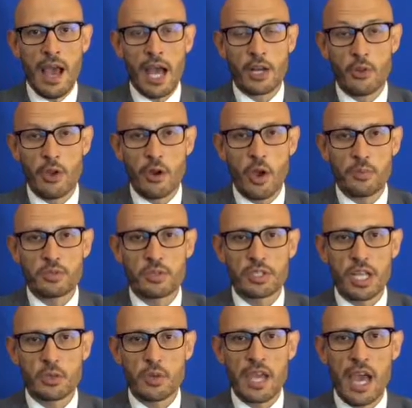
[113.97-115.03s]
Another option
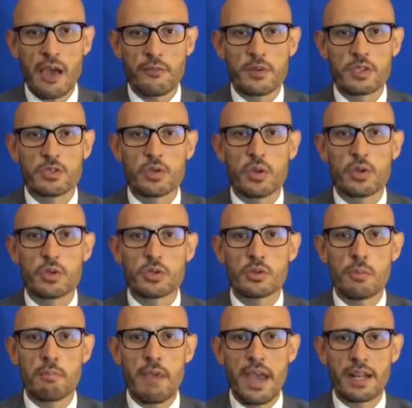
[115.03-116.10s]
that we have is to
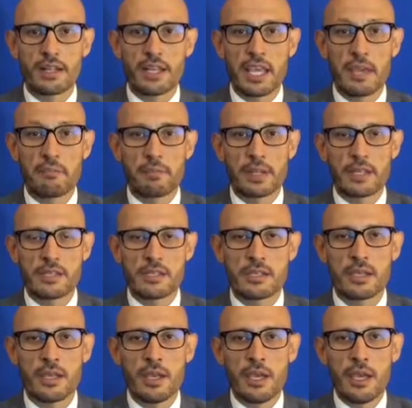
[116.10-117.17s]
use metal implants,
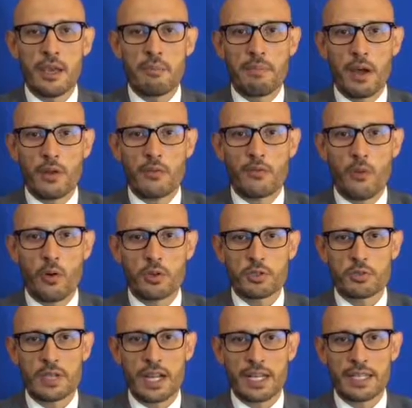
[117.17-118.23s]
but
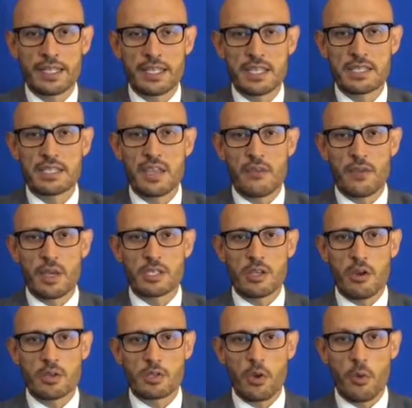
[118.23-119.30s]
unfortunately these defects
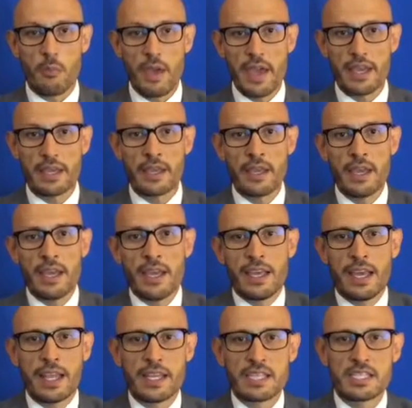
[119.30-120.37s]
are so big
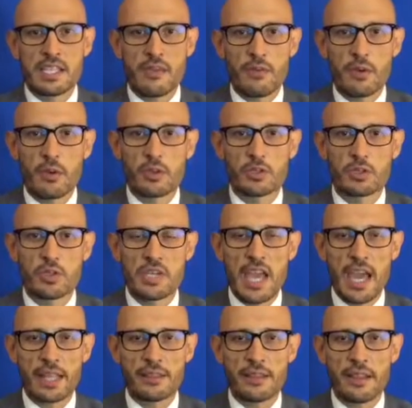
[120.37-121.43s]
and it's difficult to
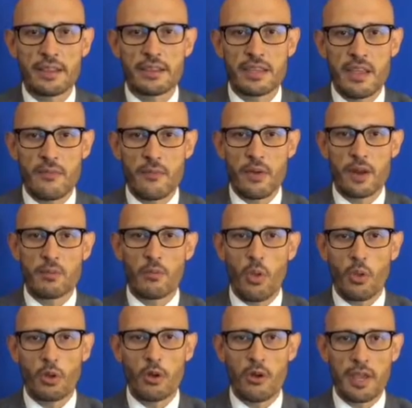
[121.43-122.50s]
get different
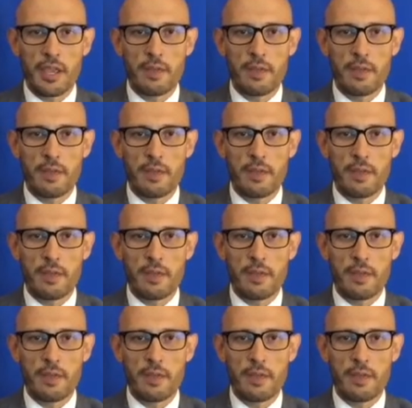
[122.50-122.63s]
modular